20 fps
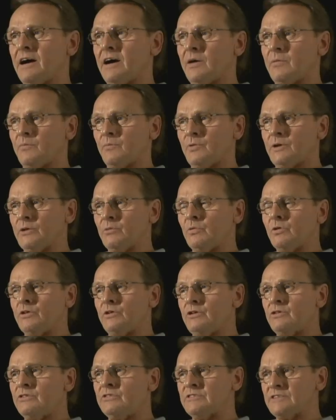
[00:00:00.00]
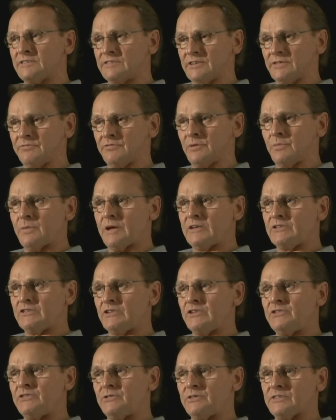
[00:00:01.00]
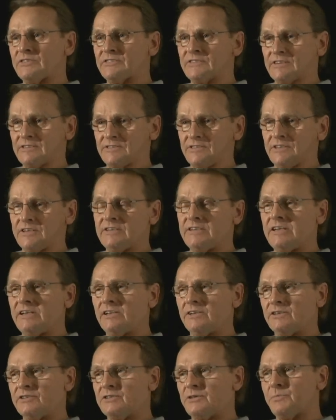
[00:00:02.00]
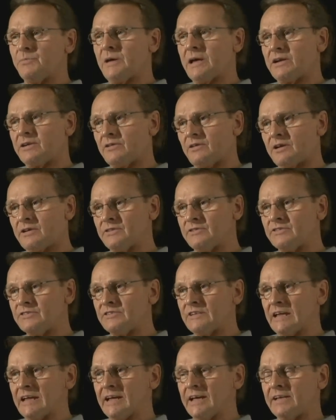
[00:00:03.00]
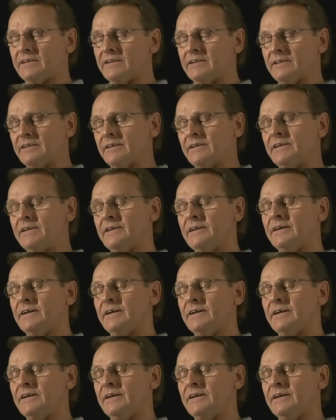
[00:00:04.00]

Um, we will use this information to assist the dealer to better understand